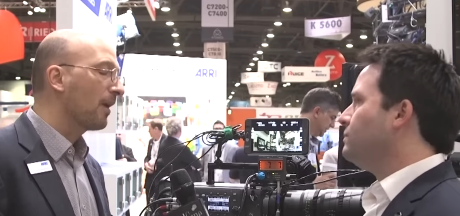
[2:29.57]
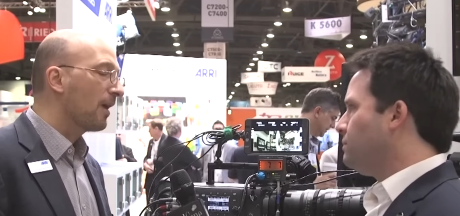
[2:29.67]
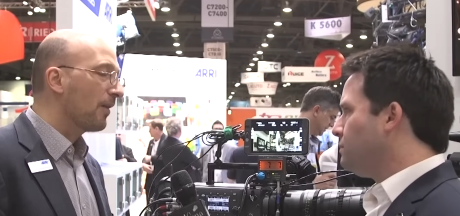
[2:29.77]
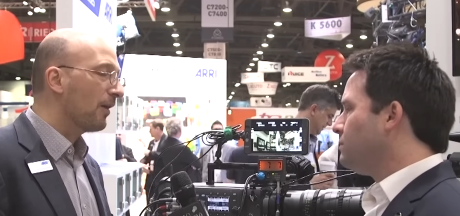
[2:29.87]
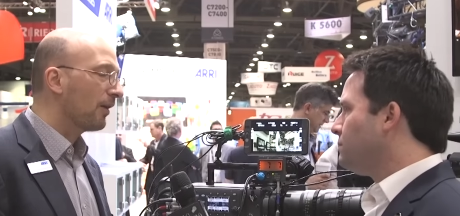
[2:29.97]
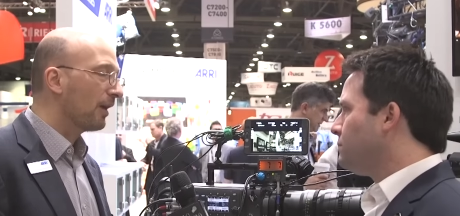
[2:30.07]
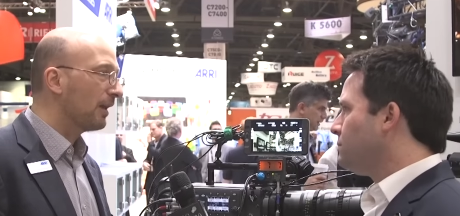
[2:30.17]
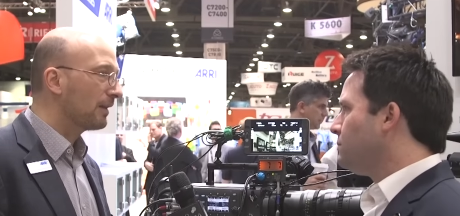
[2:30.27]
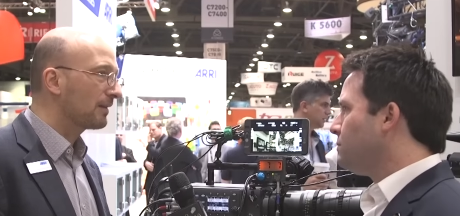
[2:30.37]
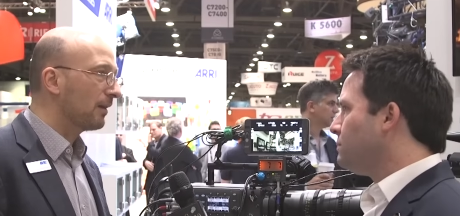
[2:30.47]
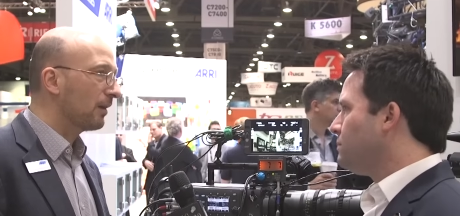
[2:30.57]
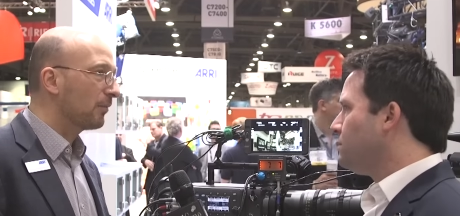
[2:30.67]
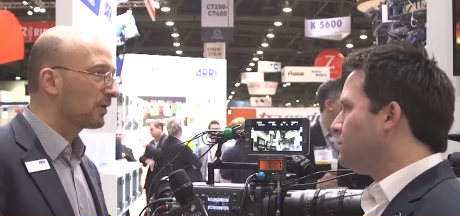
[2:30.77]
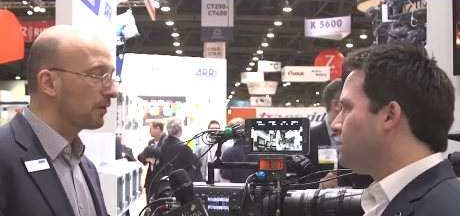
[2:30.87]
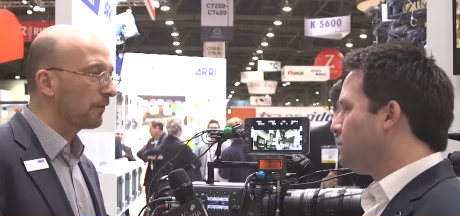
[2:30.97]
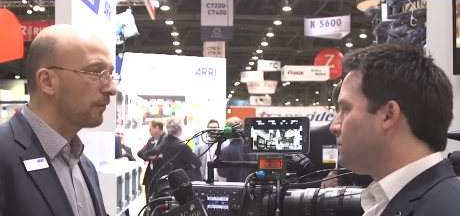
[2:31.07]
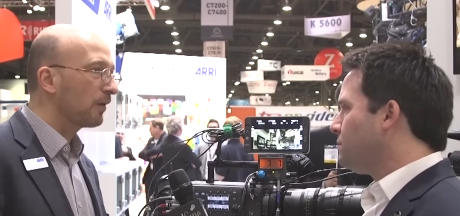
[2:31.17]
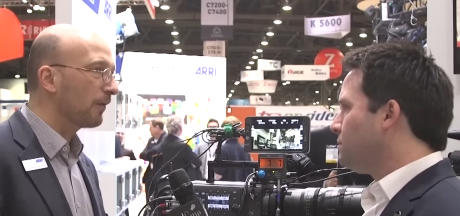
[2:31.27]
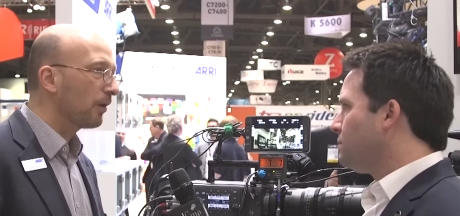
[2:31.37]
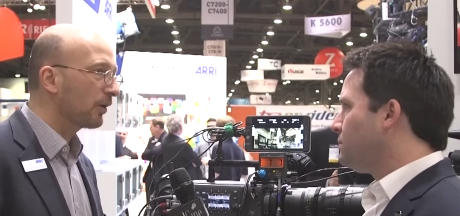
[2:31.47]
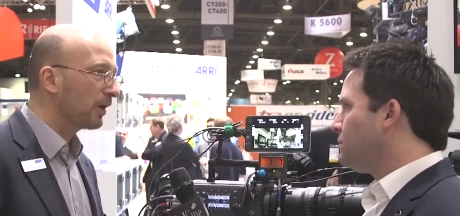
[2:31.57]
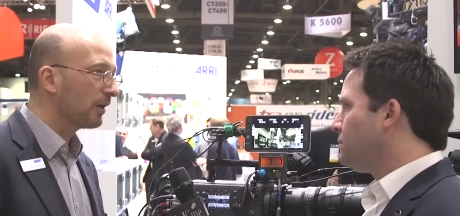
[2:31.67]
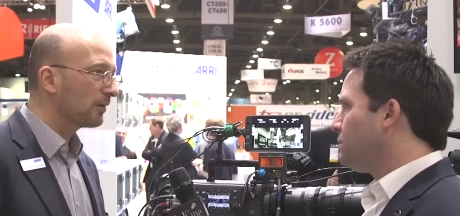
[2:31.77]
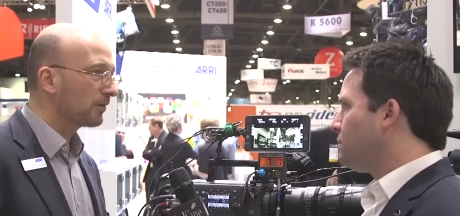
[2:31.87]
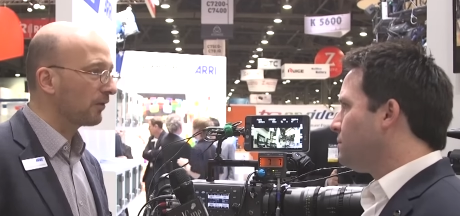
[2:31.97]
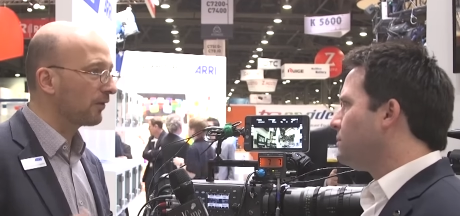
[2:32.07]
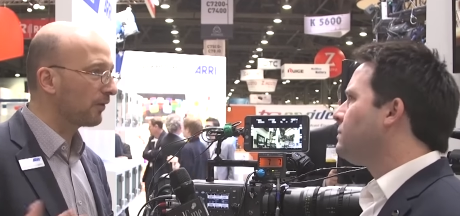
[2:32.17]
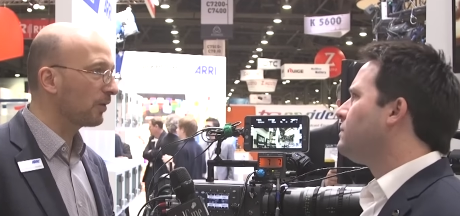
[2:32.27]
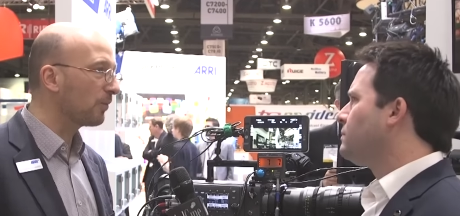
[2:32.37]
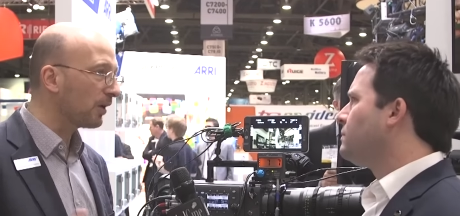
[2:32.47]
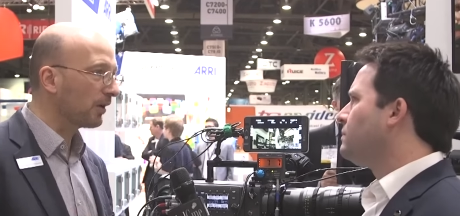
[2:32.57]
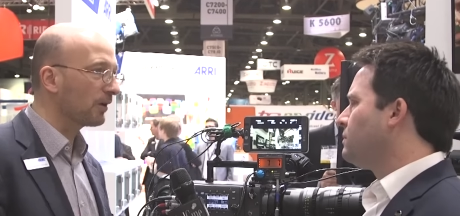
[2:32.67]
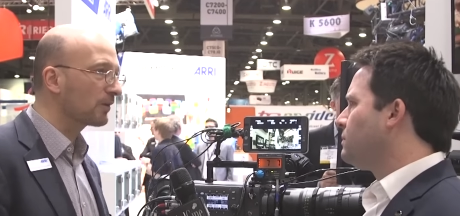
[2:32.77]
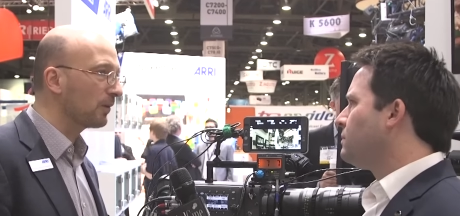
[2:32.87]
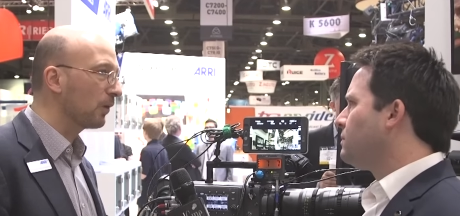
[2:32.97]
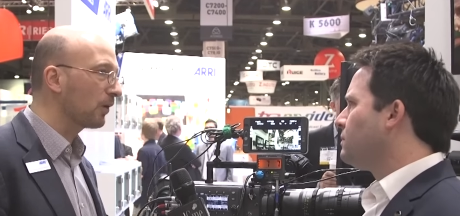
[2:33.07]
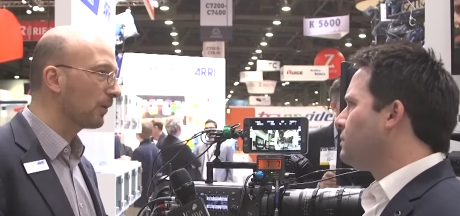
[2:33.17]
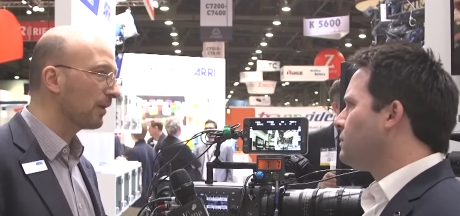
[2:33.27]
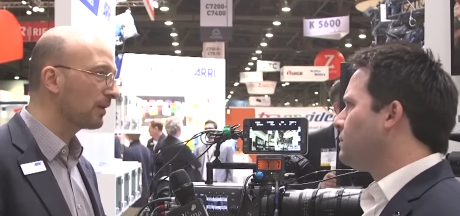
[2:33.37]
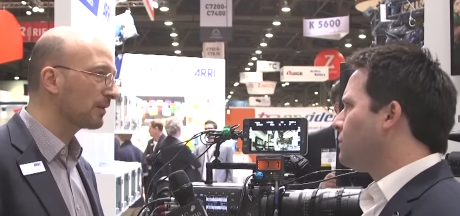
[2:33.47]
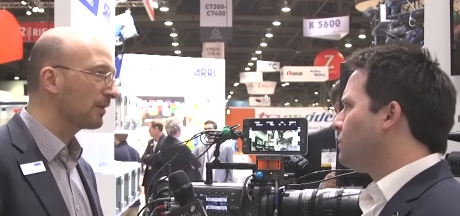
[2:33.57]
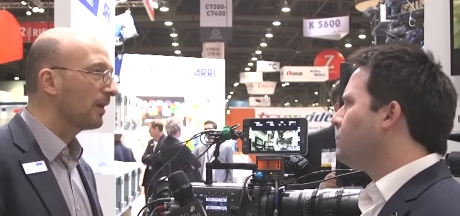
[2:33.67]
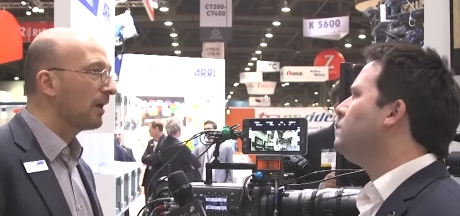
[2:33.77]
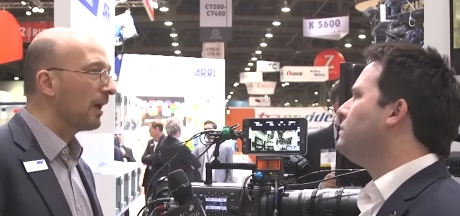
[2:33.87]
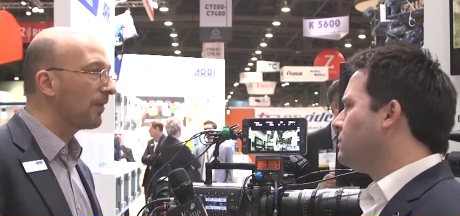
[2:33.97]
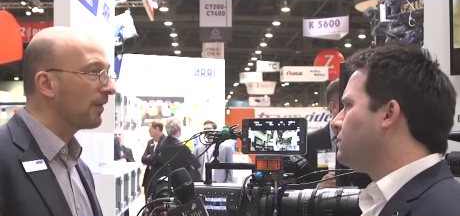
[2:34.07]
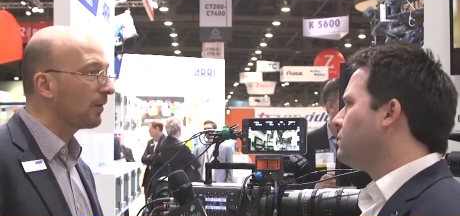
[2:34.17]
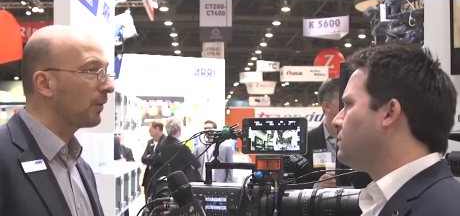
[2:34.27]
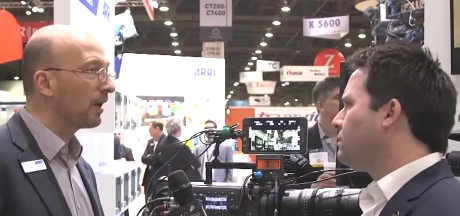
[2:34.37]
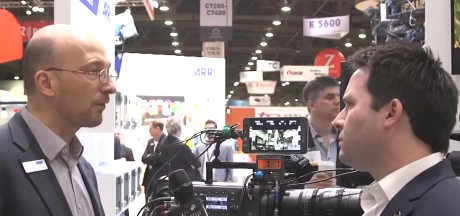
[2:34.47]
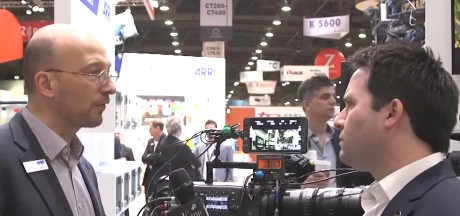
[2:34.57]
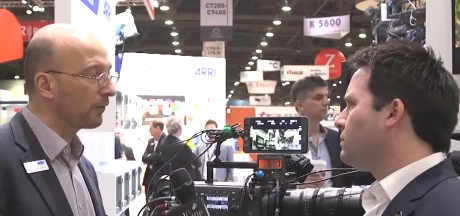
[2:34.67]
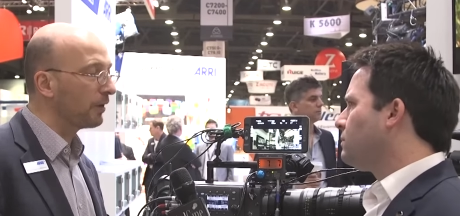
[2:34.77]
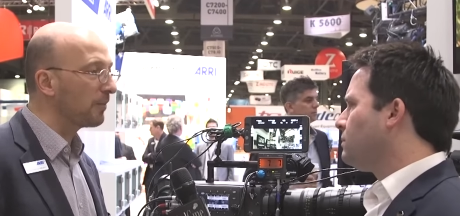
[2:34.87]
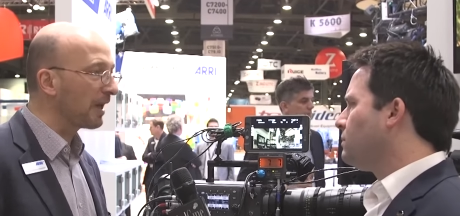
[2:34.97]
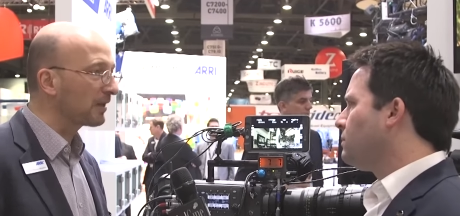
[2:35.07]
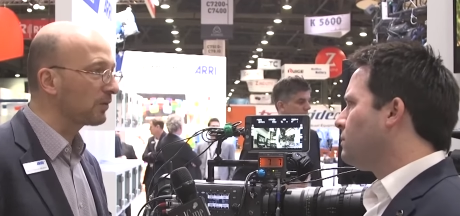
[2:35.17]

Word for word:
Speaker 1: There is um, a software developer kit, so third parties can work with us. Mm-hmm. And then we have a free Mac